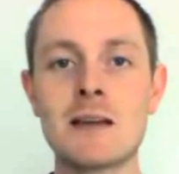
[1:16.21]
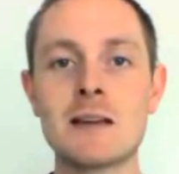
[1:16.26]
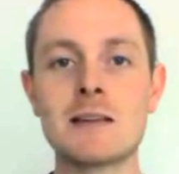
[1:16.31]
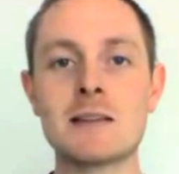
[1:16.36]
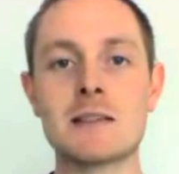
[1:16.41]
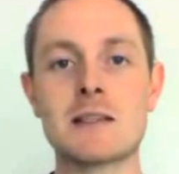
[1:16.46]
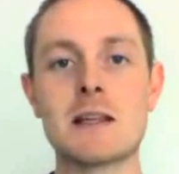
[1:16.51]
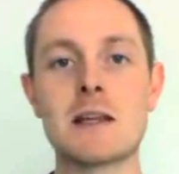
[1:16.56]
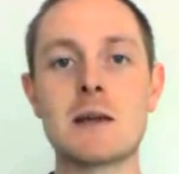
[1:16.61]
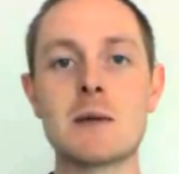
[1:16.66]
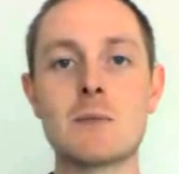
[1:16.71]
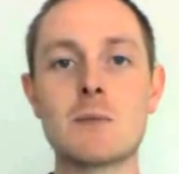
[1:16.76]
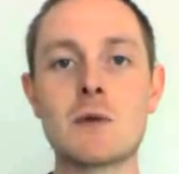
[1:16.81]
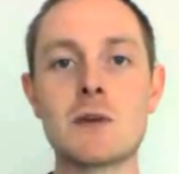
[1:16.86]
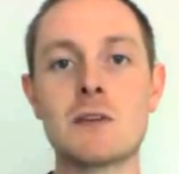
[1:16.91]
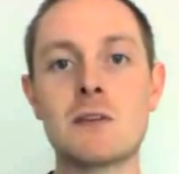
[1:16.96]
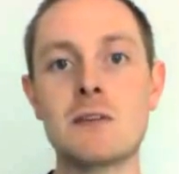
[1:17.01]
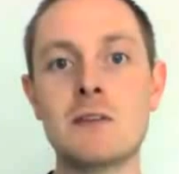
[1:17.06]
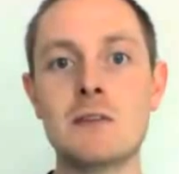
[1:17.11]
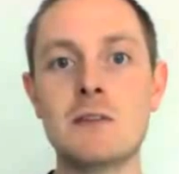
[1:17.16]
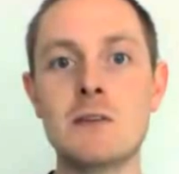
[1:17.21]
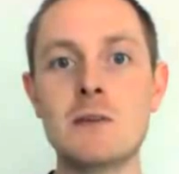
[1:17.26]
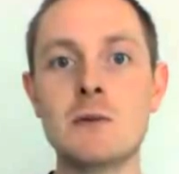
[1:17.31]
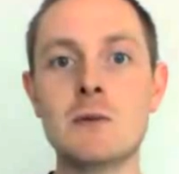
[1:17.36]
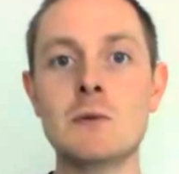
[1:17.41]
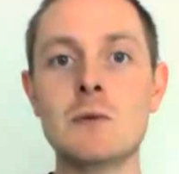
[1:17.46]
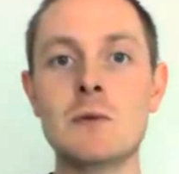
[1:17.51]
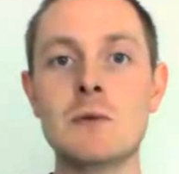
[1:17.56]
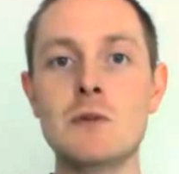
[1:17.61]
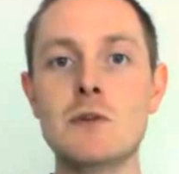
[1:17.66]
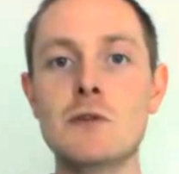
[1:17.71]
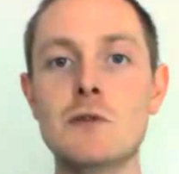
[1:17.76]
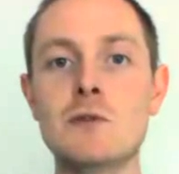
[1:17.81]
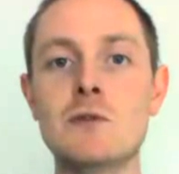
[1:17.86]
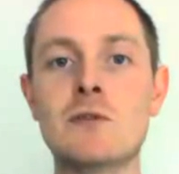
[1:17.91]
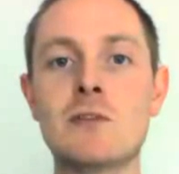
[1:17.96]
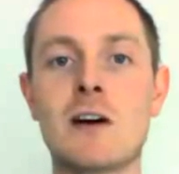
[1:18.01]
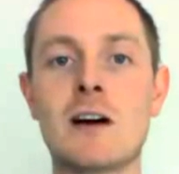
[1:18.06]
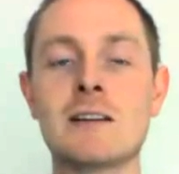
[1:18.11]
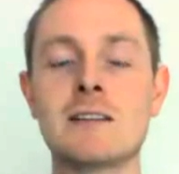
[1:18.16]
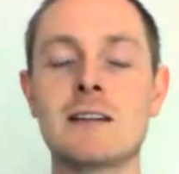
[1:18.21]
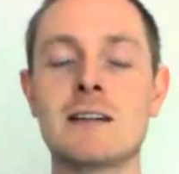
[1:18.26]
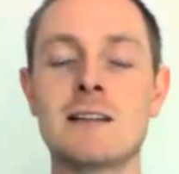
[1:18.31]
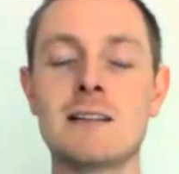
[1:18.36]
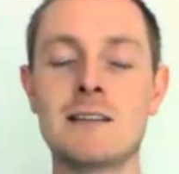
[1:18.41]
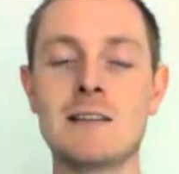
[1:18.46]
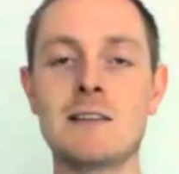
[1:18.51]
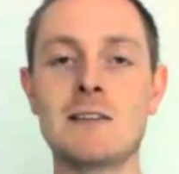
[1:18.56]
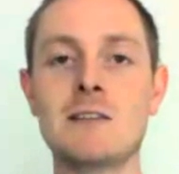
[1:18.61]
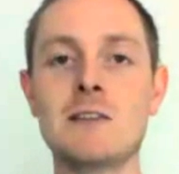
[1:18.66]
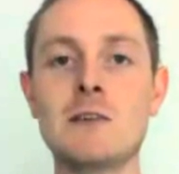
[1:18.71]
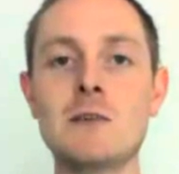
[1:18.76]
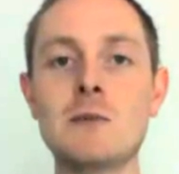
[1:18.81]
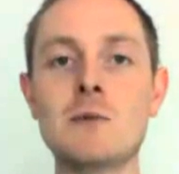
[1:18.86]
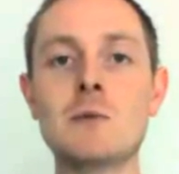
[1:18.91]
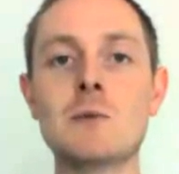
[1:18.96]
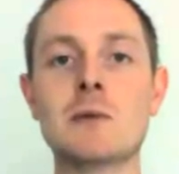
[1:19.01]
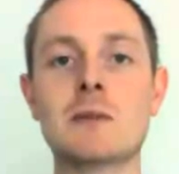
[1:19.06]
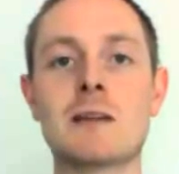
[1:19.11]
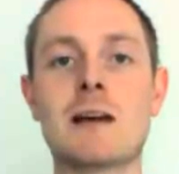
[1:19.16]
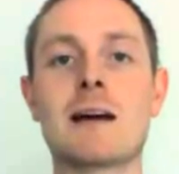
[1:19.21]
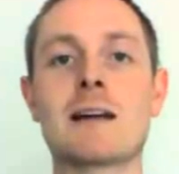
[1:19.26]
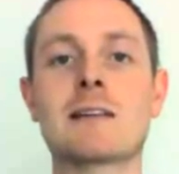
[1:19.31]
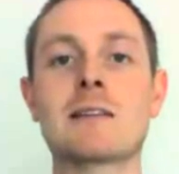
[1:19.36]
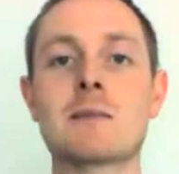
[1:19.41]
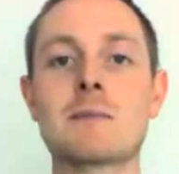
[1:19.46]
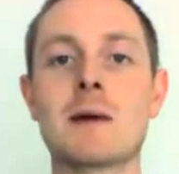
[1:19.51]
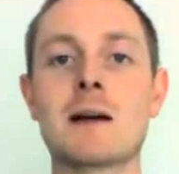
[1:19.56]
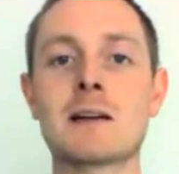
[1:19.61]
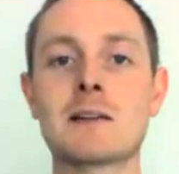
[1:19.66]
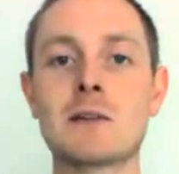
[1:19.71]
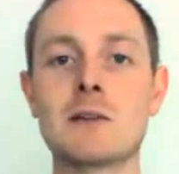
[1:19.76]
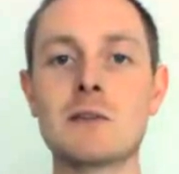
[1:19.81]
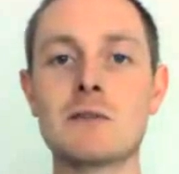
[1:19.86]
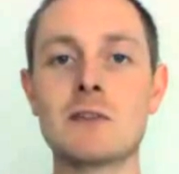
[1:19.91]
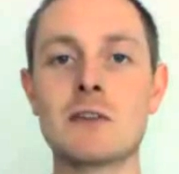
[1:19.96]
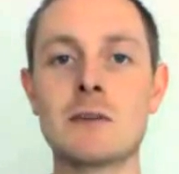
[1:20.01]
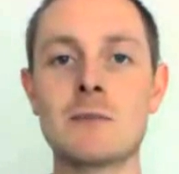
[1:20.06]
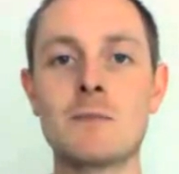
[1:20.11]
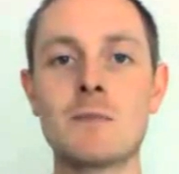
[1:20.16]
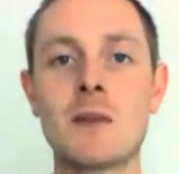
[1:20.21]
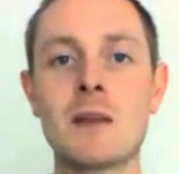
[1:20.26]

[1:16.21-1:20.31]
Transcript: Same with U. U Fada is U with the accent mark over it.